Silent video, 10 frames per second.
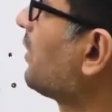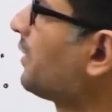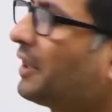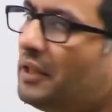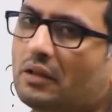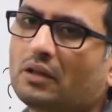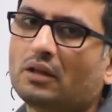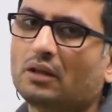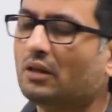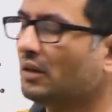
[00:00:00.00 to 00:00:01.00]
right?
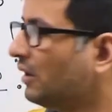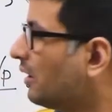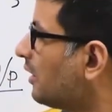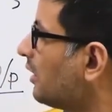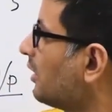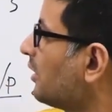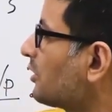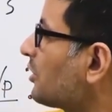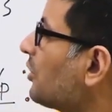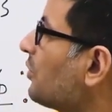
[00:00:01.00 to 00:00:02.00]

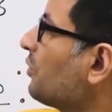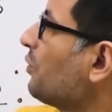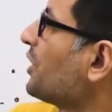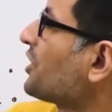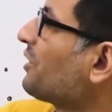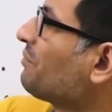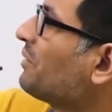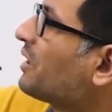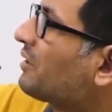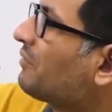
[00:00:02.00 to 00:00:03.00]
So which
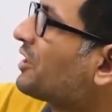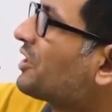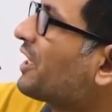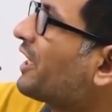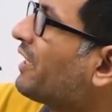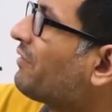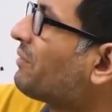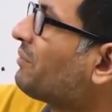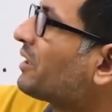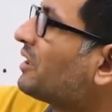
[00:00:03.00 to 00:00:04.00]
negative
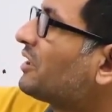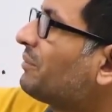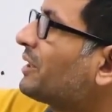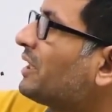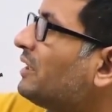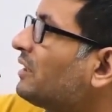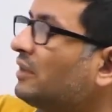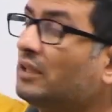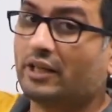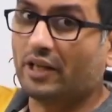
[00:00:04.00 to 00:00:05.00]
number this represents?
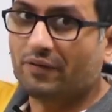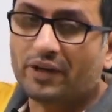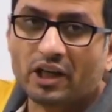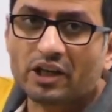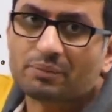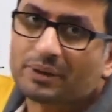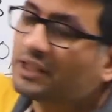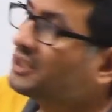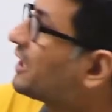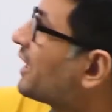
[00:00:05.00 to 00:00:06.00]
It definitely
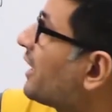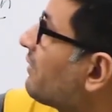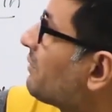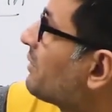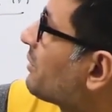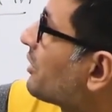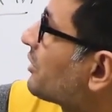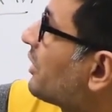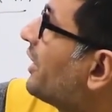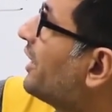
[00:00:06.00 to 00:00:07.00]
represents a negative number
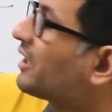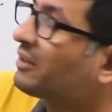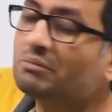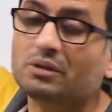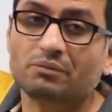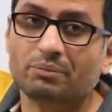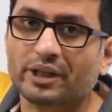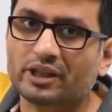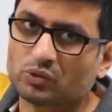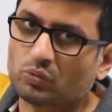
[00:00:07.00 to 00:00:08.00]
because the leading number
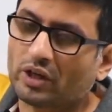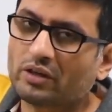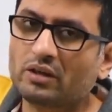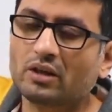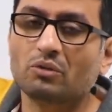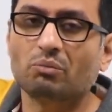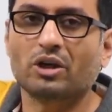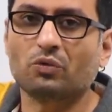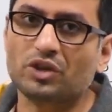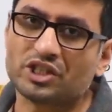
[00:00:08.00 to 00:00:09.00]
bit is 1.
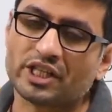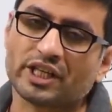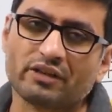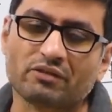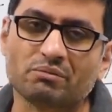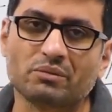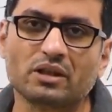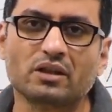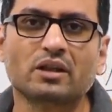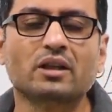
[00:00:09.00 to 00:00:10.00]
But which negative number?
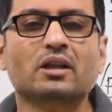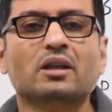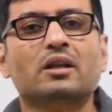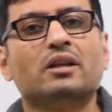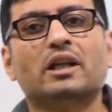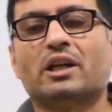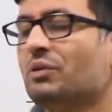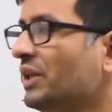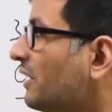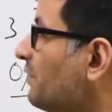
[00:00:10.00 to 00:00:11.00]
That
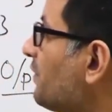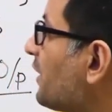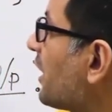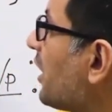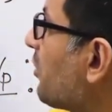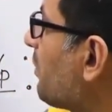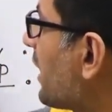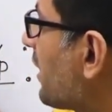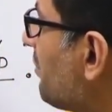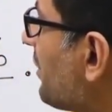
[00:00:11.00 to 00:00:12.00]
we can figure out by
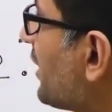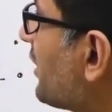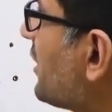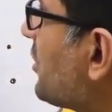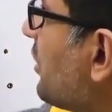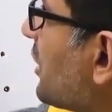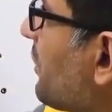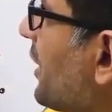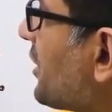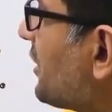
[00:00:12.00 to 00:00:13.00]
comparing these two
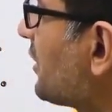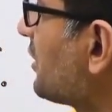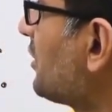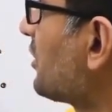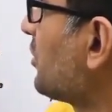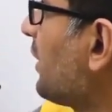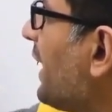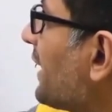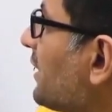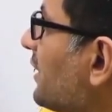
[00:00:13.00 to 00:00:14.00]
expressions. So
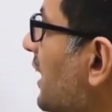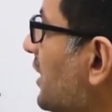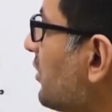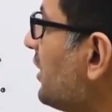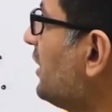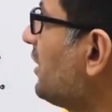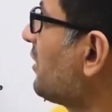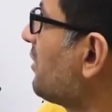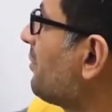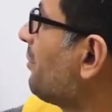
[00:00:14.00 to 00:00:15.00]
x is actually
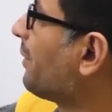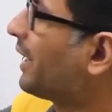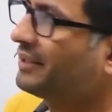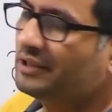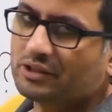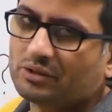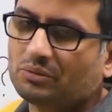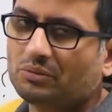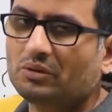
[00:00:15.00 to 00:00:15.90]
minus 2.